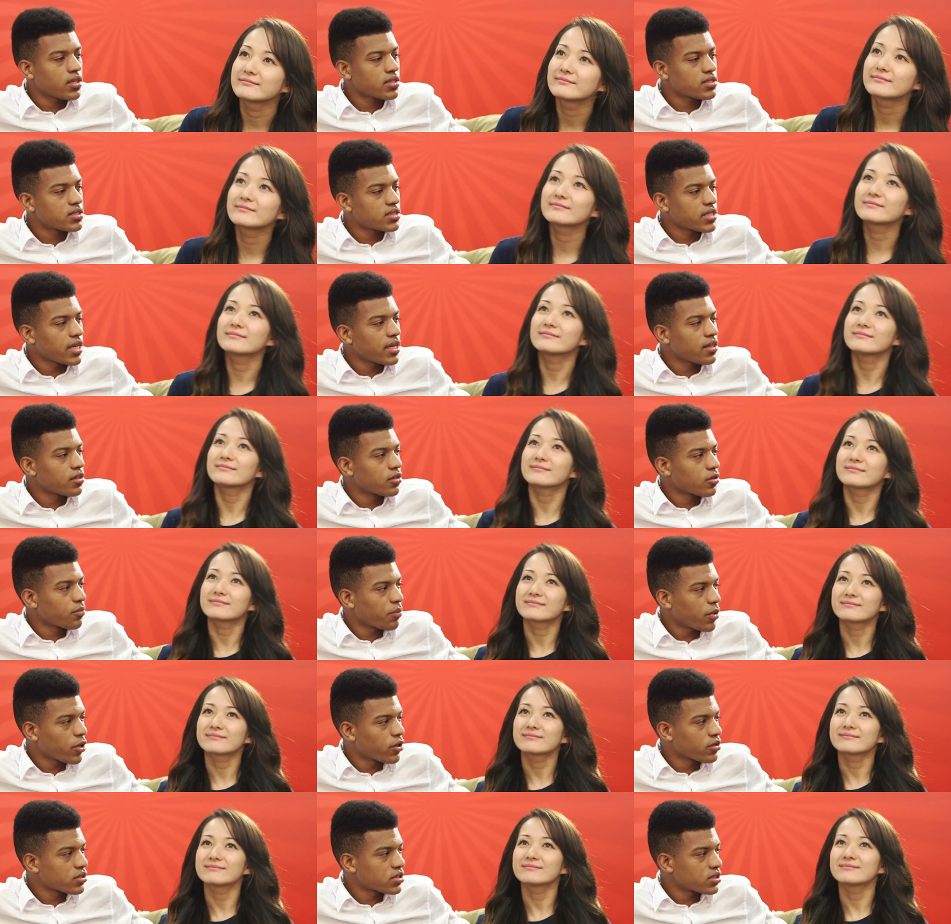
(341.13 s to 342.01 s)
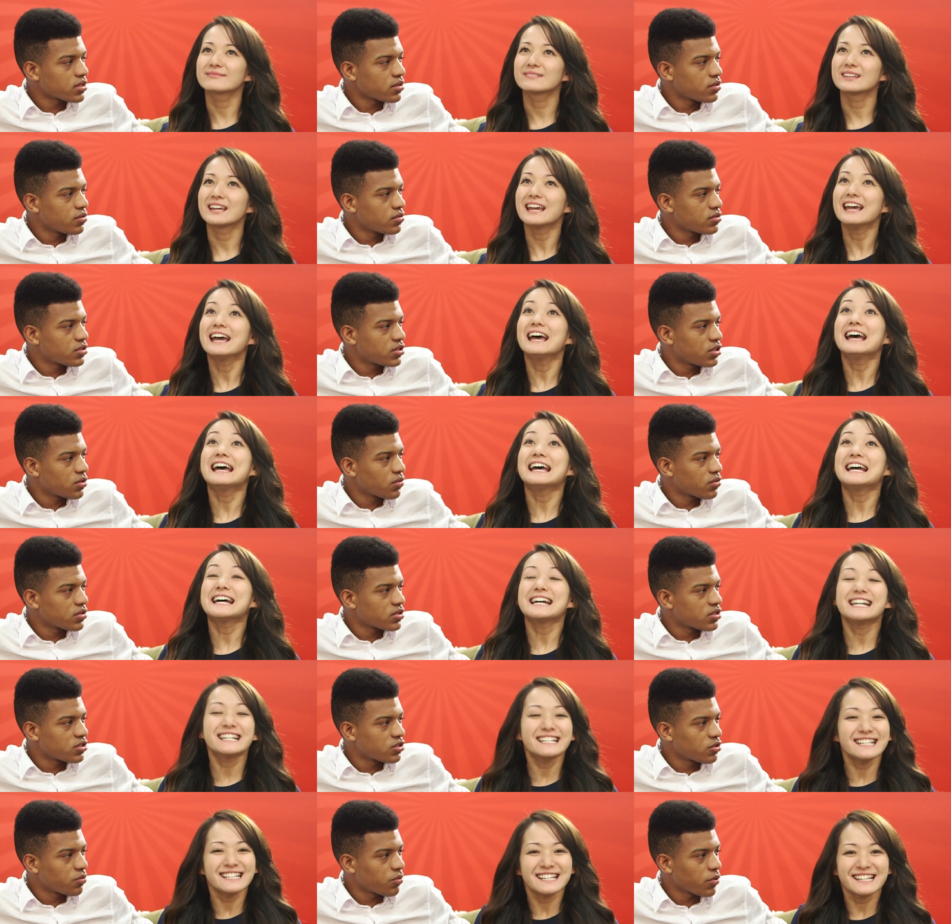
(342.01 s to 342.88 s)
Speaker 1: a sailor person who's doing
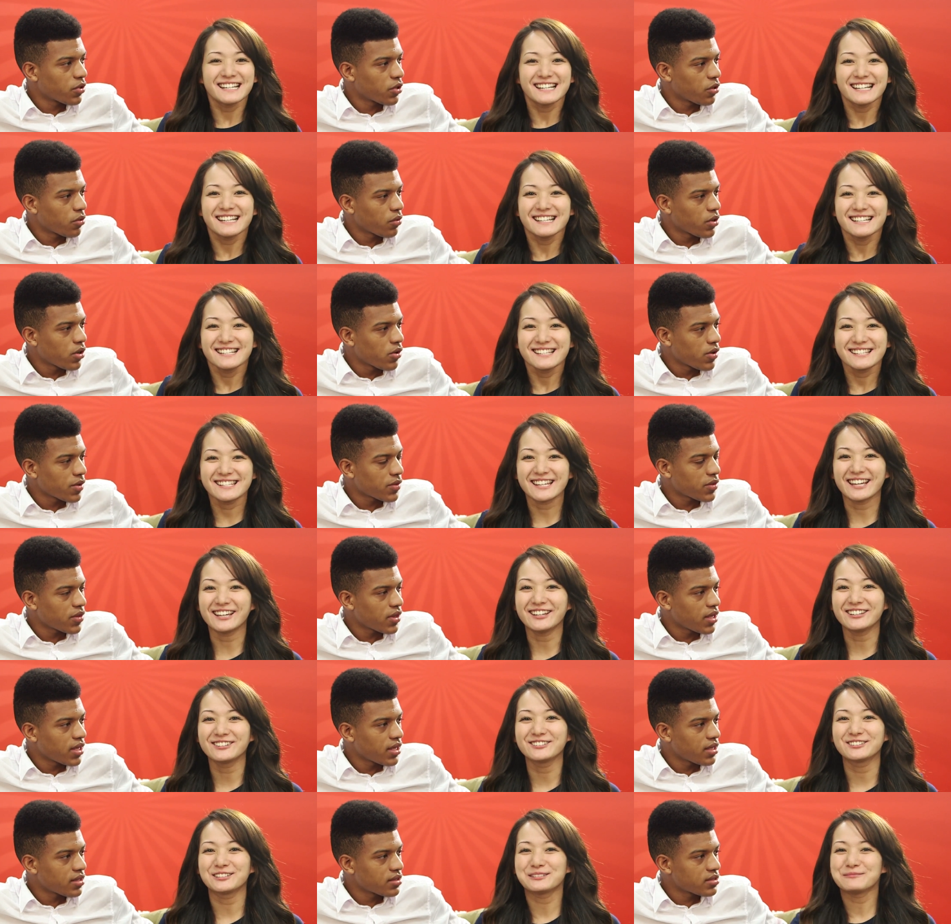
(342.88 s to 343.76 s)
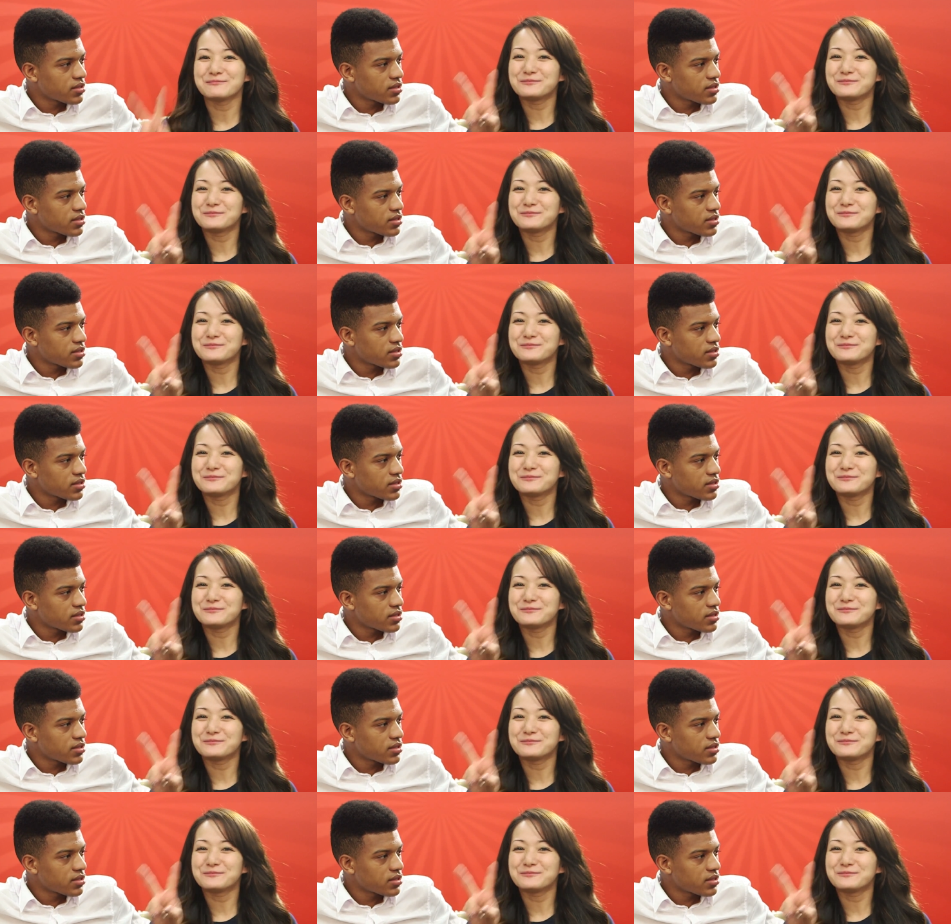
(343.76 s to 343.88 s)
superheroic Sailor